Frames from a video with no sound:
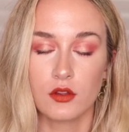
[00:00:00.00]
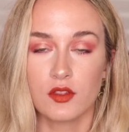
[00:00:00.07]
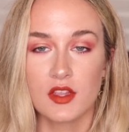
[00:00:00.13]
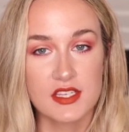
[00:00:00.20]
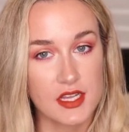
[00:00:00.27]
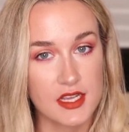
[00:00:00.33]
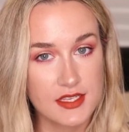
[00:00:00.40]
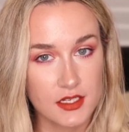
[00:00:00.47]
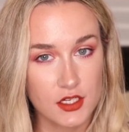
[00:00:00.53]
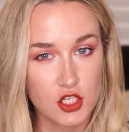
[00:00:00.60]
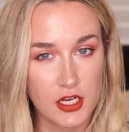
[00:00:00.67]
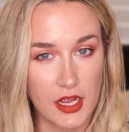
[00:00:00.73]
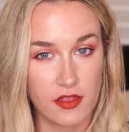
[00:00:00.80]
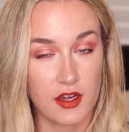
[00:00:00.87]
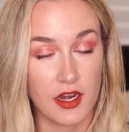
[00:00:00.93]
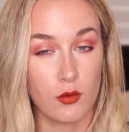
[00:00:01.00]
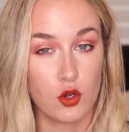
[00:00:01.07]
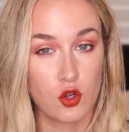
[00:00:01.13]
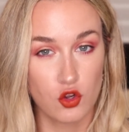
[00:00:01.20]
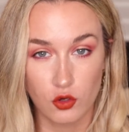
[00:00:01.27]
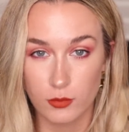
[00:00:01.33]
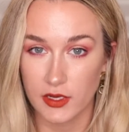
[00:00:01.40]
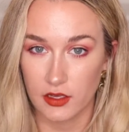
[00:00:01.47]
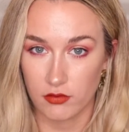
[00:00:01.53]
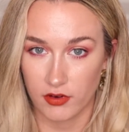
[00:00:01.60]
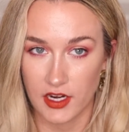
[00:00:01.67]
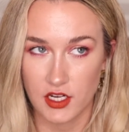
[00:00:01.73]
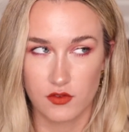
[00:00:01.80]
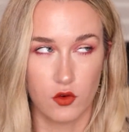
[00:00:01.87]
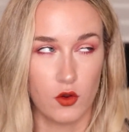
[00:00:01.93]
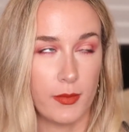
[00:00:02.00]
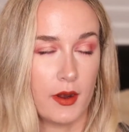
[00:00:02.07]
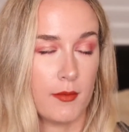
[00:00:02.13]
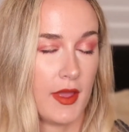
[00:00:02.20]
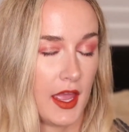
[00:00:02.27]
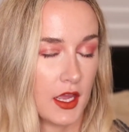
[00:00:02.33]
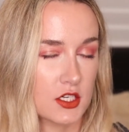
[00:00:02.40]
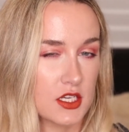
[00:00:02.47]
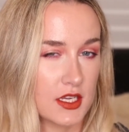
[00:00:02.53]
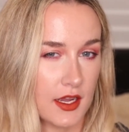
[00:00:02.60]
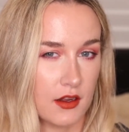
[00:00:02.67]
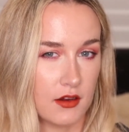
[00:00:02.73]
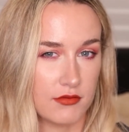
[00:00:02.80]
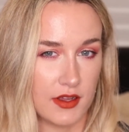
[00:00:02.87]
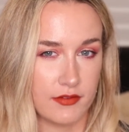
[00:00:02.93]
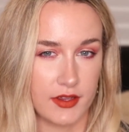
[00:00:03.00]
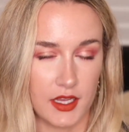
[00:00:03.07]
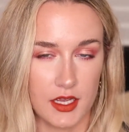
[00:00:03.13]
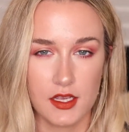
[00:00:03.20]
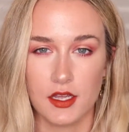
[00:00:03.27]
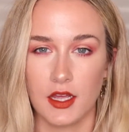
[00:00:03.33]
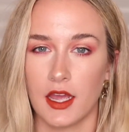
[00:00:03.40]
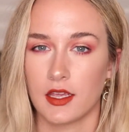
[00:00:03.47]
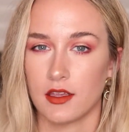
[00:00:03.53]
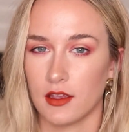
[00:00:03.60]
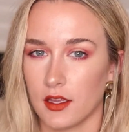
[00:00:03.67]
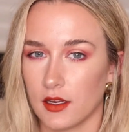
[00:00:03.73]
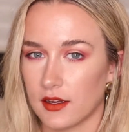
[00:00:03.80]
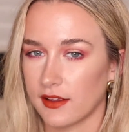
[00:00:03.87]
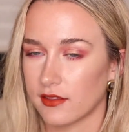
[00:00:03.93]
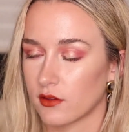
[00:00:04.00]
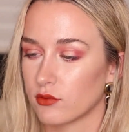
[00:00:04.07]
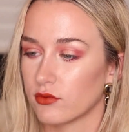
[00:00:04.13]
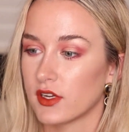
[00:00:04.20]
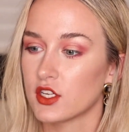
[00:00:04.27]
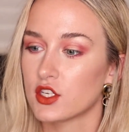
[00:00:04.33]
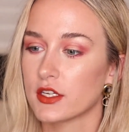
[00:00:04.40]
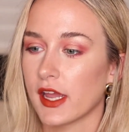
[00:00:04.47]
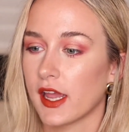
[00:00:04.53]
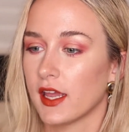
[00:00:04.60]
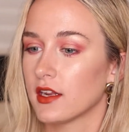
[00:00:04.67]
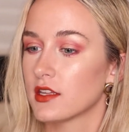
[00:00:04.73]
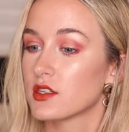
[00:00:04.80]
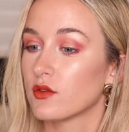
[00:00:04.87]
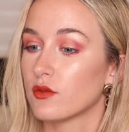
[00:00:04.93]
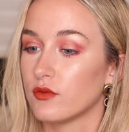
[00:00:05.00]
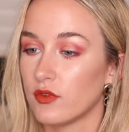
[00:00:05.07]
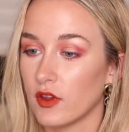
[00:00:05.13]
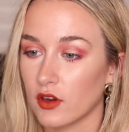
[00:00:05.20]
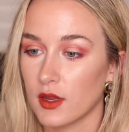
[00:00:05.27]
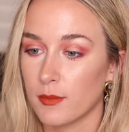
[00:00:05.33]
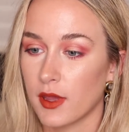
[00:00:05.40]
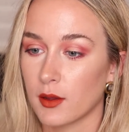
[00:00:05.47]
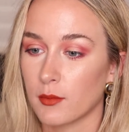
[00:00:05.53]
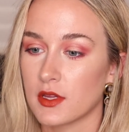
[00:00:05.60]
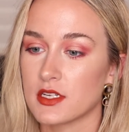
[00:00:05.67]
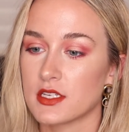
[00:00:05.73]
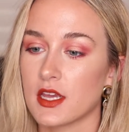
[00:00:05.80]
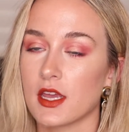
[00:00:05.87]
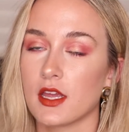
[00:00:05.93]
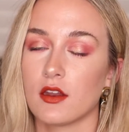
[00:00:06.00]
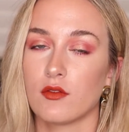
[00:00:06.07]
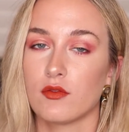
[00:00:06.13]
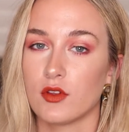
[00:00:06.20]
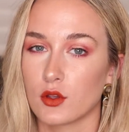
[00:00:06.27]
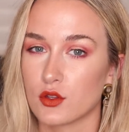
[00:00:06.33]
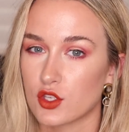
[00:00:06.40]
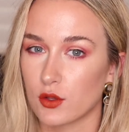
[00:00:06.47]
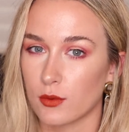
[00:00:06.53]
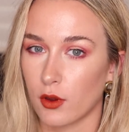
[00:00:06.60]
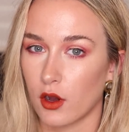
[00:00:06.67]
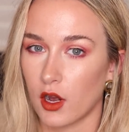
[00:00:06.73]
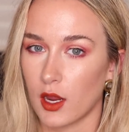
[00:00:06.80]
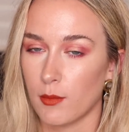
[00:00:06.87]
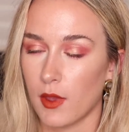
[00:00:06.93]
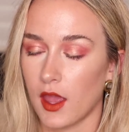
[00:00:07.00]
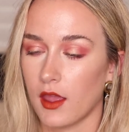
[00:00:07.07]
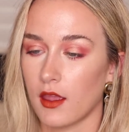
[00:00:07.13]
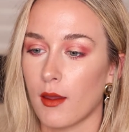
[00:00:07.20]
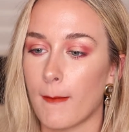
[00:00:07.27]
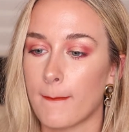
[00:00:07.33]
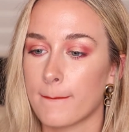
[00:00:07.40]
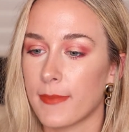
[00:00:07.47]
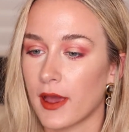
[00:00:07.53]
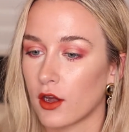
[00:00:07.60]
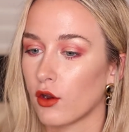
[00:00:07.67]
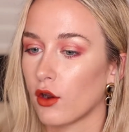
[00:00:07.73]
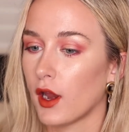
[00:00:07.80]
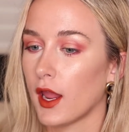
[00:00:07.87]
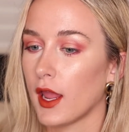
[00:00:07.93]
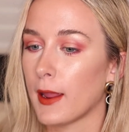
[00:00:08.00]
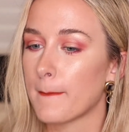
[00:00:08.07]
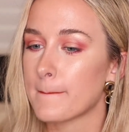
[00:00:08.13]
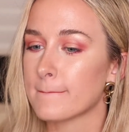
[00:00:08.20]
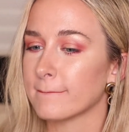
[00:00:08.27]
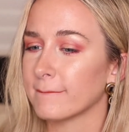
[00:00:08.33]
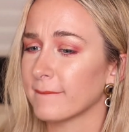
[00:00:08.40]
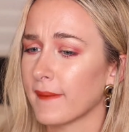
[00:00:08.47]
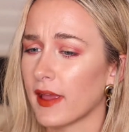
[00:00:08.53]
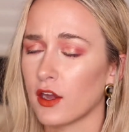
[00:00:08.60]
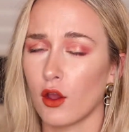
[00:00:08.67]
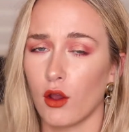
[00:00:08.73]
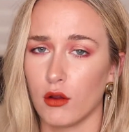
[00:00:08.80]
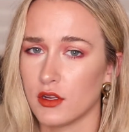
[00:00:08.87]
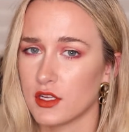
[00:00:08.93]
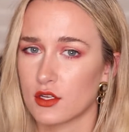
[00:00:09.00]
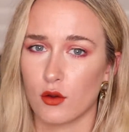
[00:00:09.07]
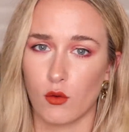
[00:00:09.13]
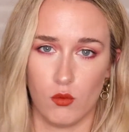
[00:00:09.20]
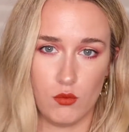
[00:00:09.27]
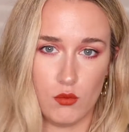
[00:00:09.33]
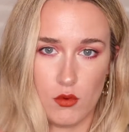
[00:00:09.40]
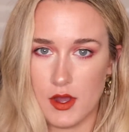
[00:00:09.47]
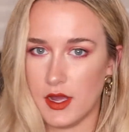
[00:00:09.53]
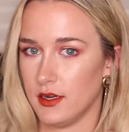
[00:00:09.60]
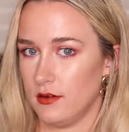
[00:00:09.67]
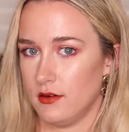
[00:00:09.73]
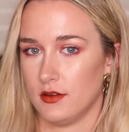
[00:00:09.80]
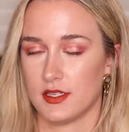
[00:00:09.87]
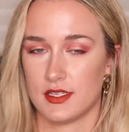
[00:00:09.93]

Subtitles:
This isn't a shade that I would normally reach for, but I'm actually kind of loving it. Again, like the red shade, it's very pigmented, it feels super creamy, buttery, and it only took one